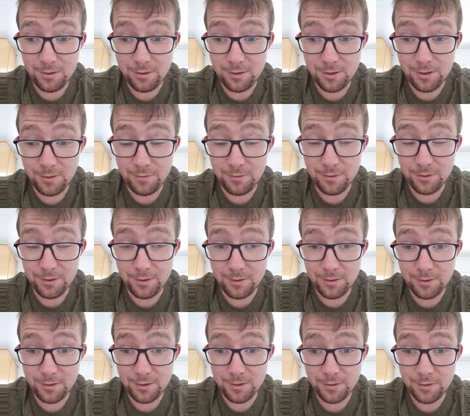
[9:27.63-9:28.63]

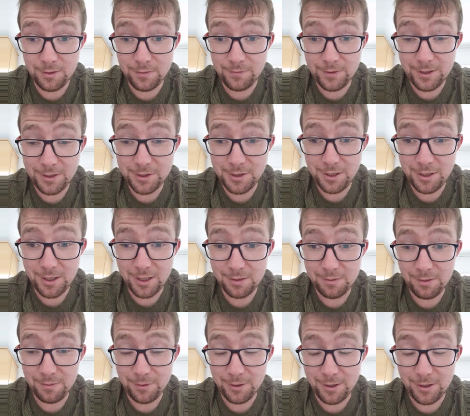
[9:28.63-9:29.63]
it eventually had to
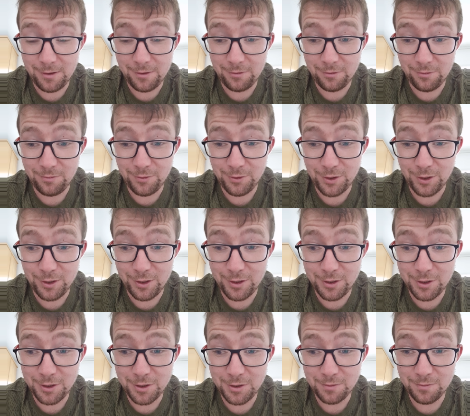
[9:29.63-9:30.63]
be played at some
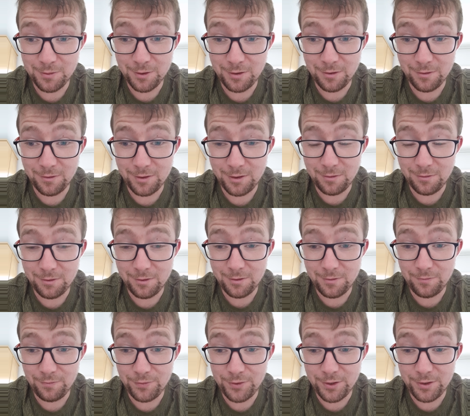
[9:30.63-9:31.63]
stage because I
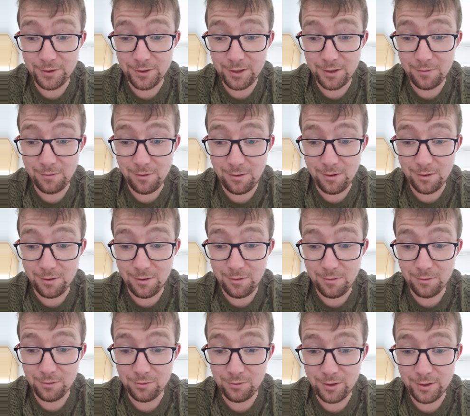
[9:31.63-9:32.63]
didn't think walkover
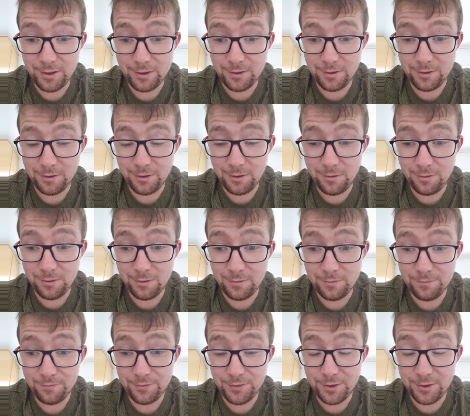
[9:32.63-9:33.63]
was the right thing to do, and
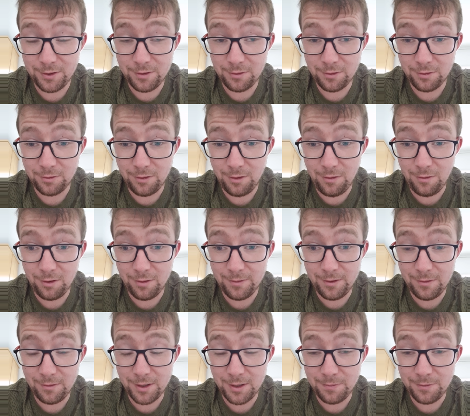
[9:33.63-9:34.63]
you know Tyrone come
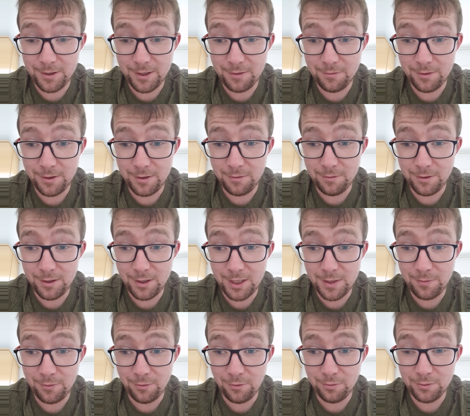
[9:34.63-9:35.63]
out and they played really well. They
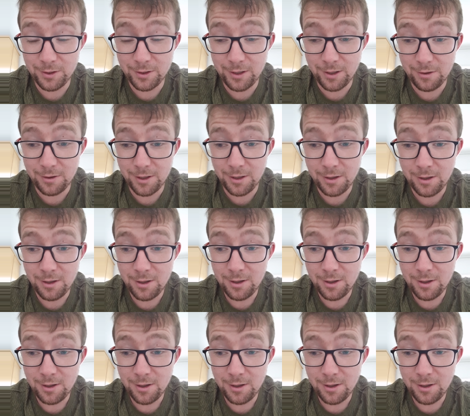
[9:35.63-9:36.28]
put up the Kerry,